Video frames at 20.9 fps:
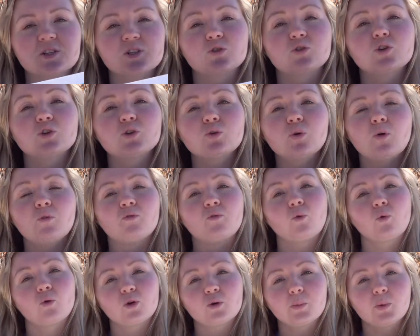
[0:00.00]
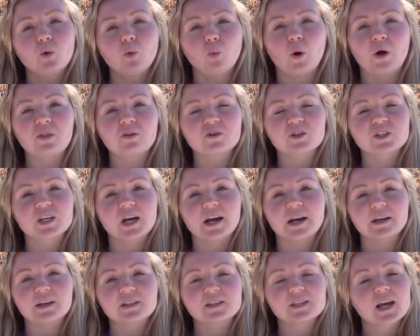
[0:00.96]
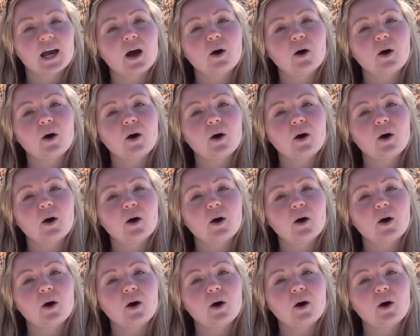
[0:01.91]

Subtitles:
to do affordable weather science